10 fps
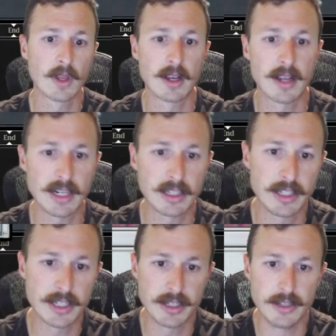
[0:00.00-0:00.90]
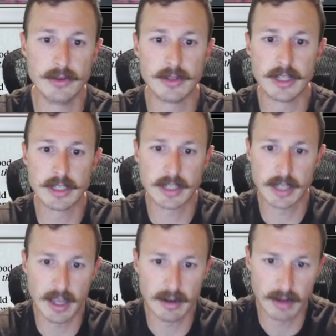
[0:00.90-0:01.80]
I can actually just use this to
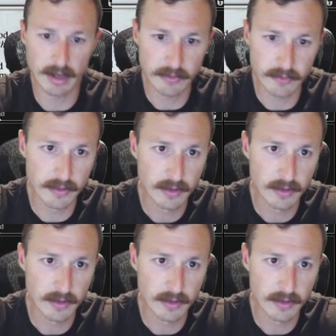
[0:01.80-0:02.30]
gain life.